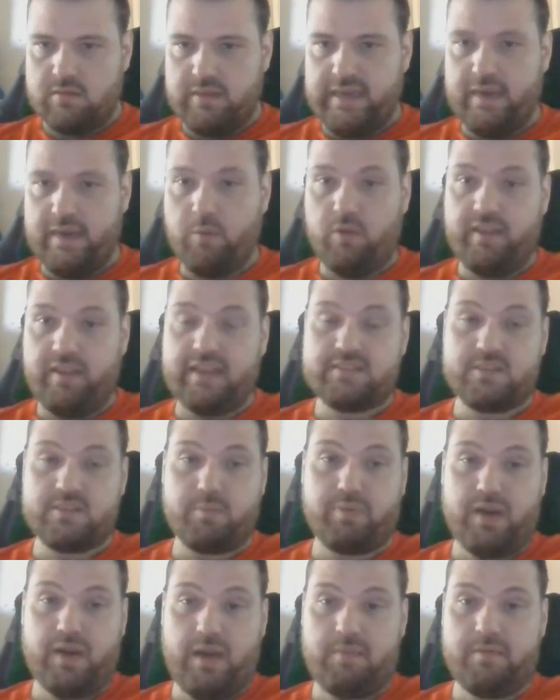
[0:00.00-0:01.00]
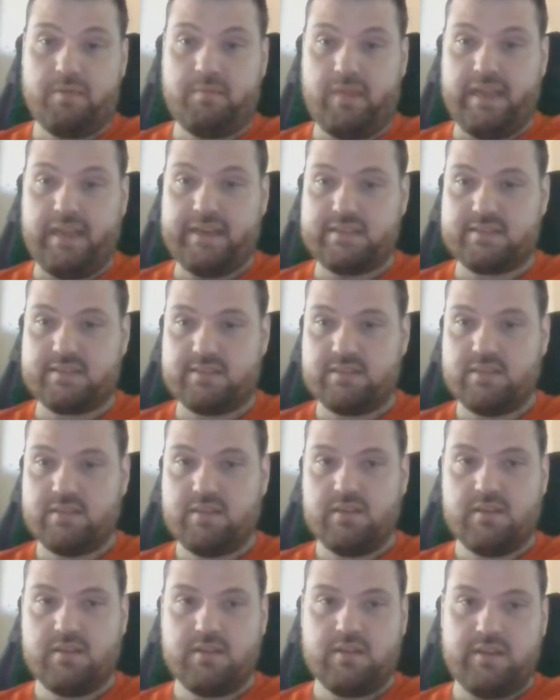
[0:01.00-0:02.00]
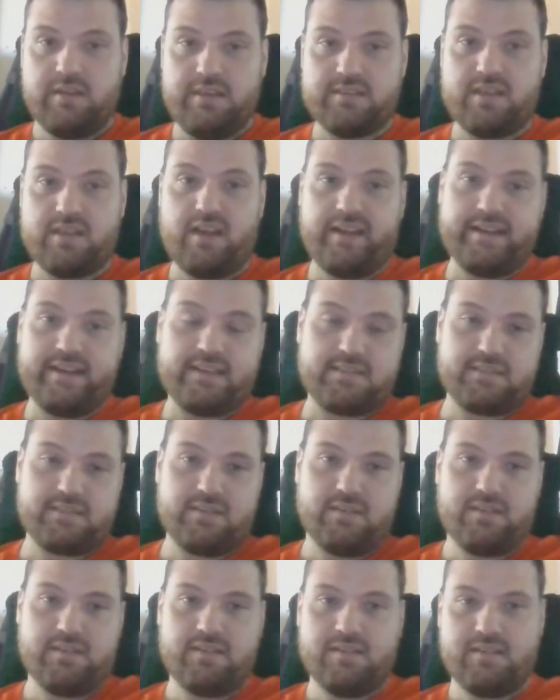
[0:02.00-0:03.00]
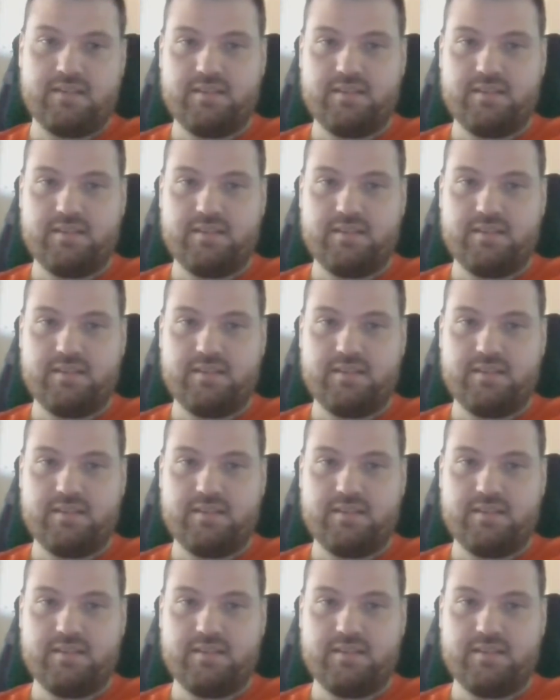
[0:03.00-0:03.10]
Yeah, well, that's the problem, Lex. He's honest.